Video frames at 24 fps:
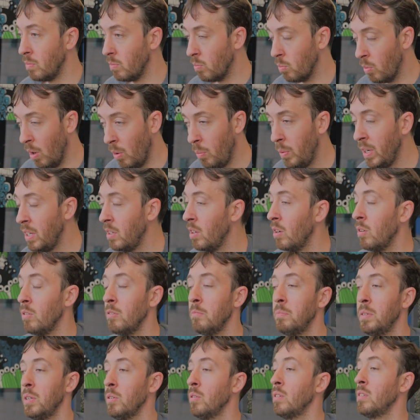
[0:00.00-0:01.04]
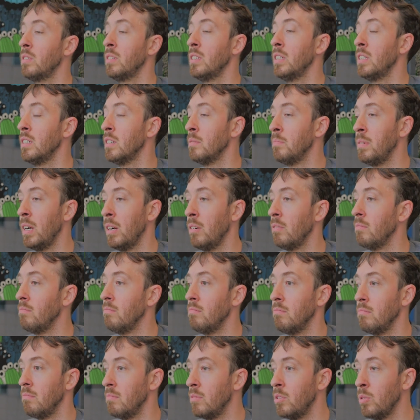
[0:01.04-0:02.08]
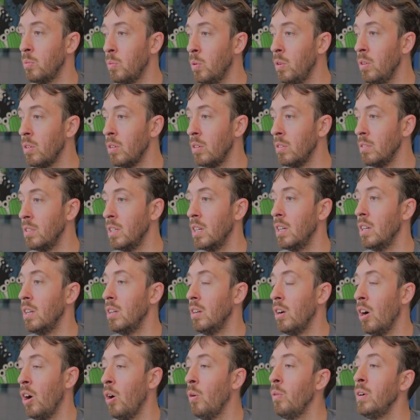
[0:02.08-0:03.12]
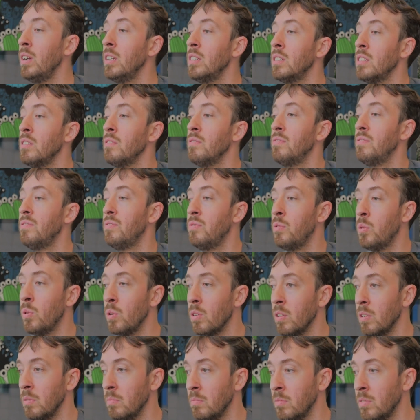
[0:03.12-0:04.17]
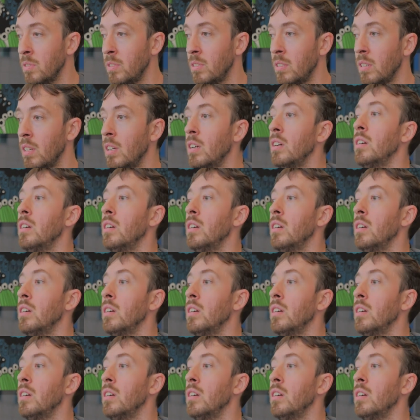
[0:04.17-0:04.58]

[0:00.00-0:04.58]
what we know empirically about the world always informs